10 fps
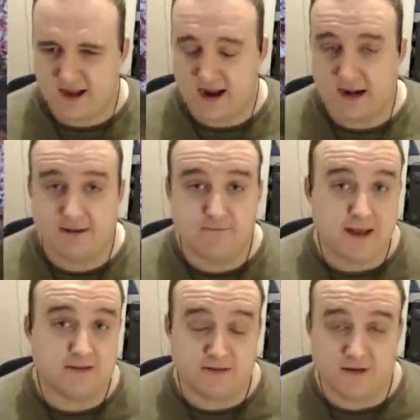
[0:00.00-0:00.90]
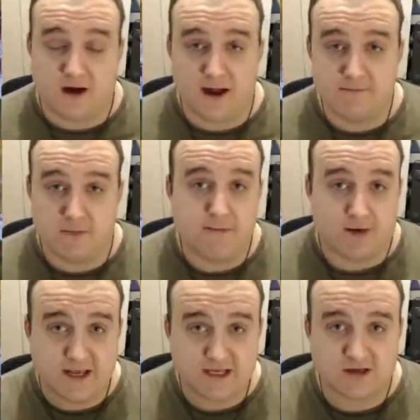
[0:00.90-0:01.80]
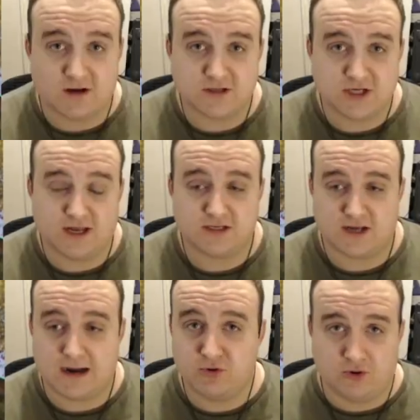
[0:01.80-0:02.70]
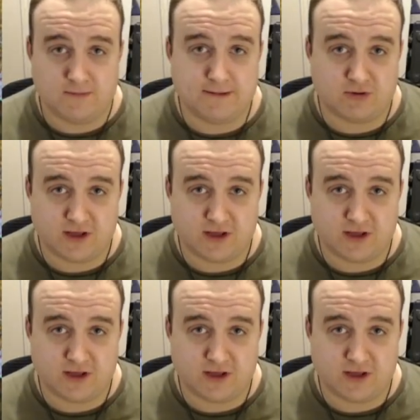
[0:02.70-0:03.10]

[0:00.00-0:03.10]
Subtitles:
And it meant that my playstyle changed. I'm normally pretty